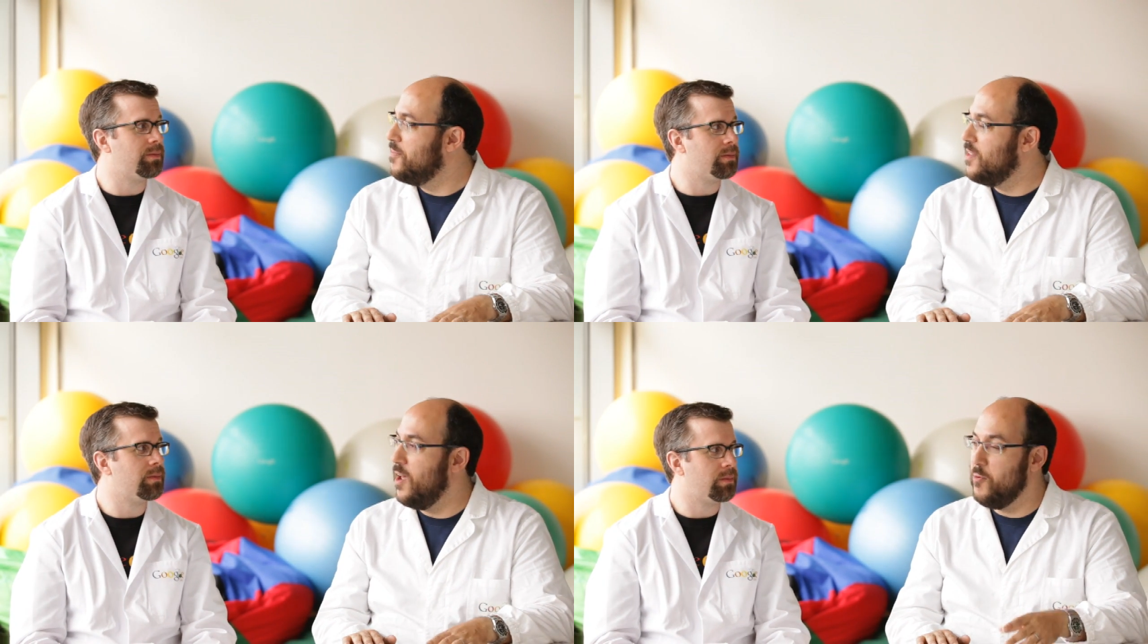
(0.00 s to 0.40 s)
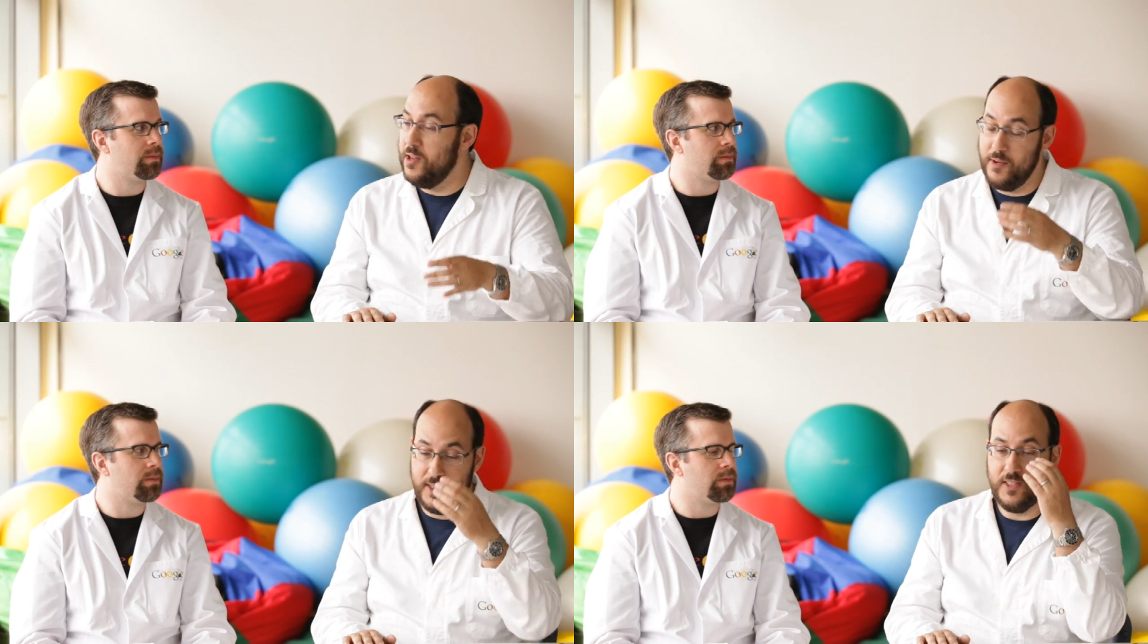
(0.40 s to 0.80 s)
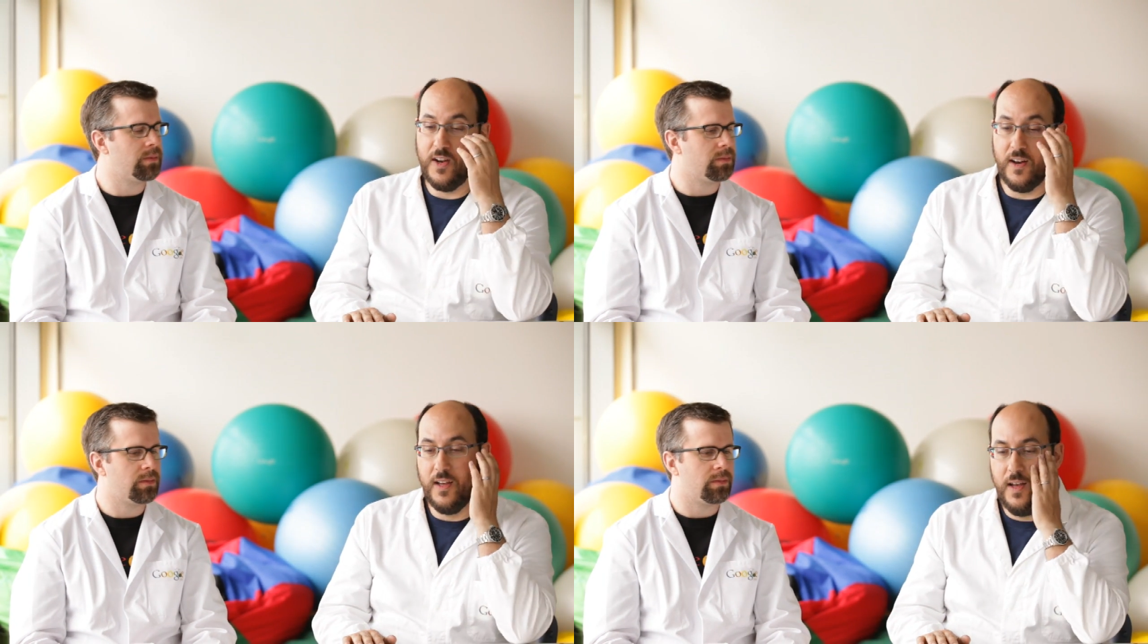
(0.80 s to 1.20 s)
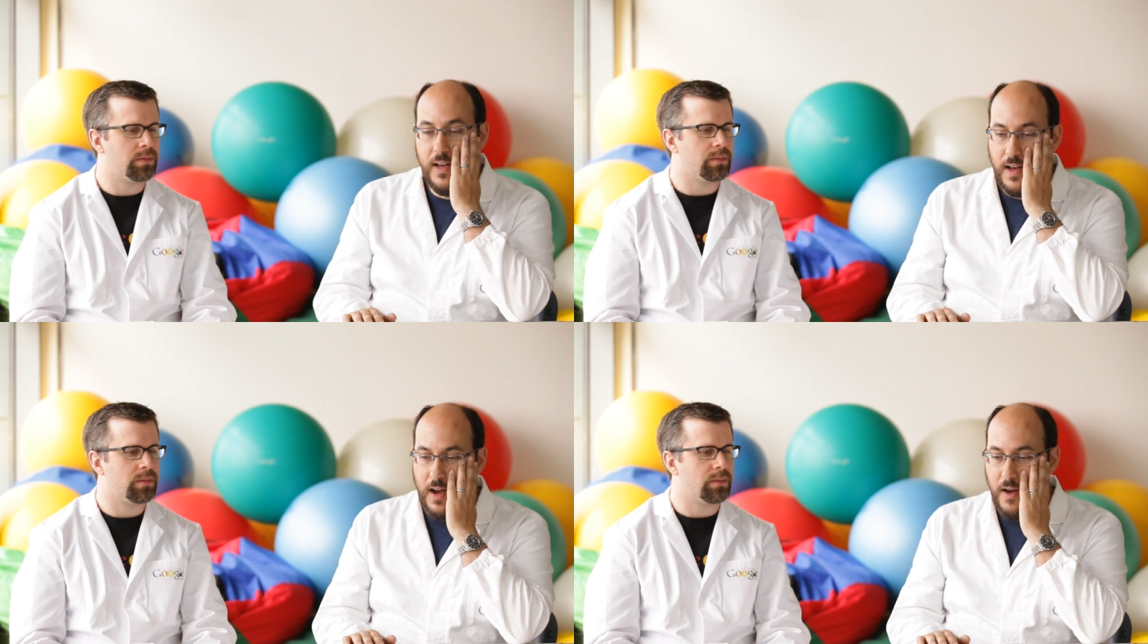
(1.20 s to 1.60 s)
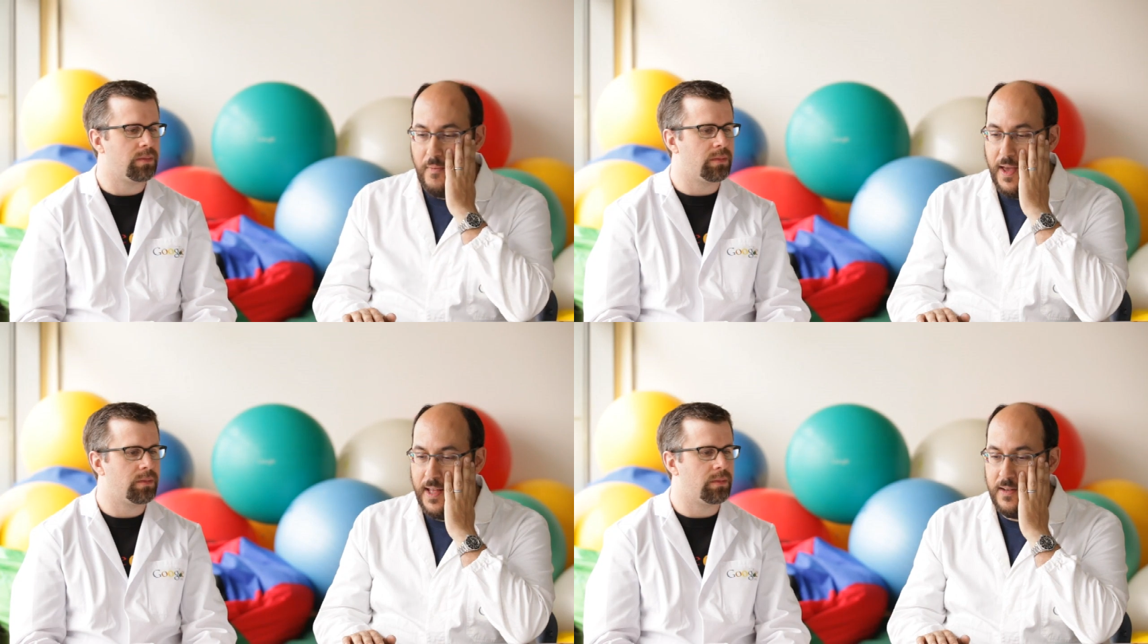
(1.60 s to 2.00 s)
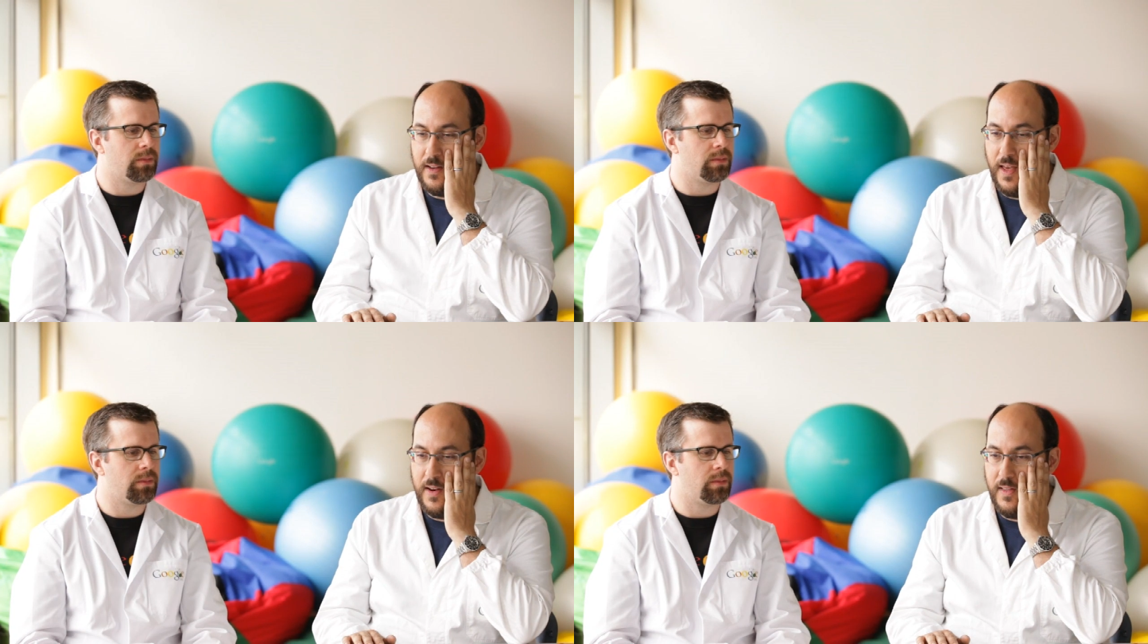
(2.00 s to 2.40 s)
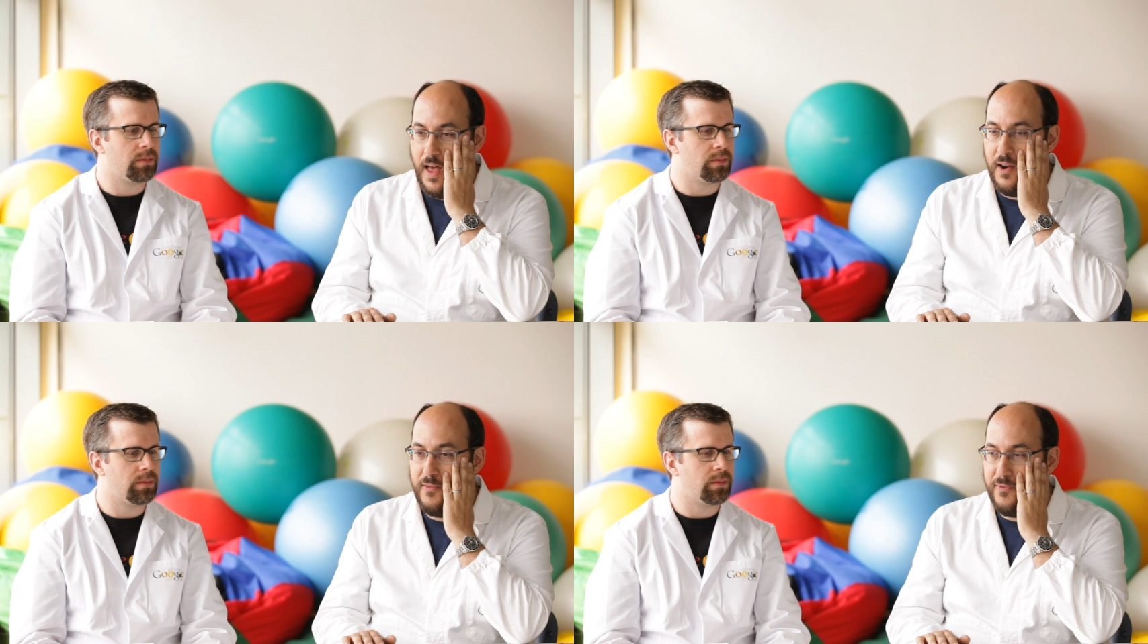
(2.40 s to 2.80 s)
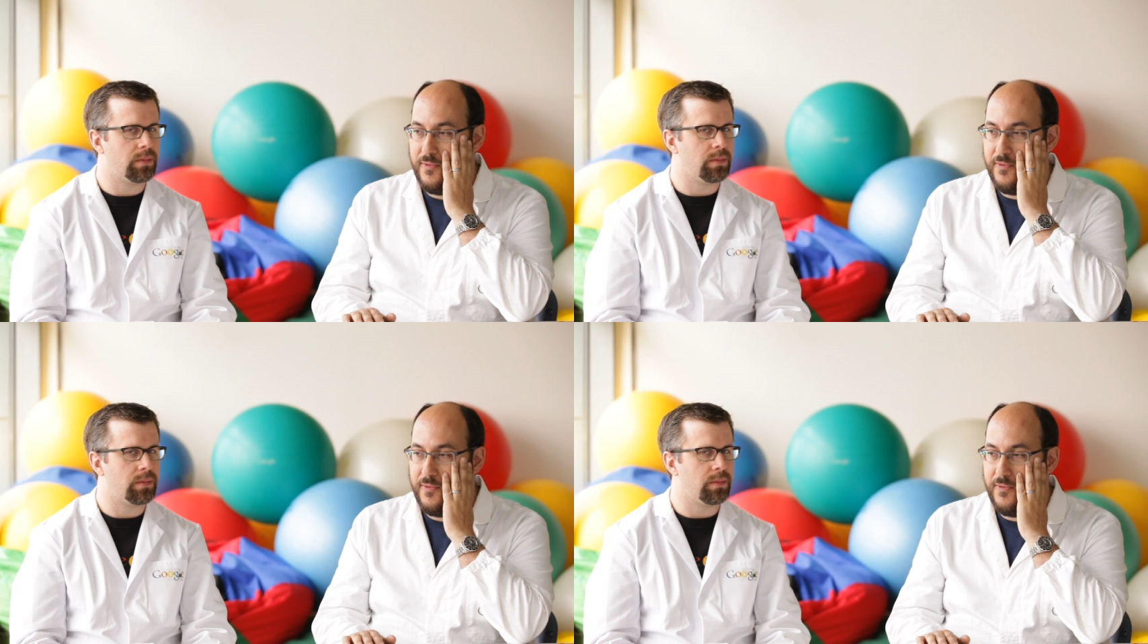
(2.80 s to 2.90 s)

Speaker 1: Yeah. Where do you want to start? And a lot of,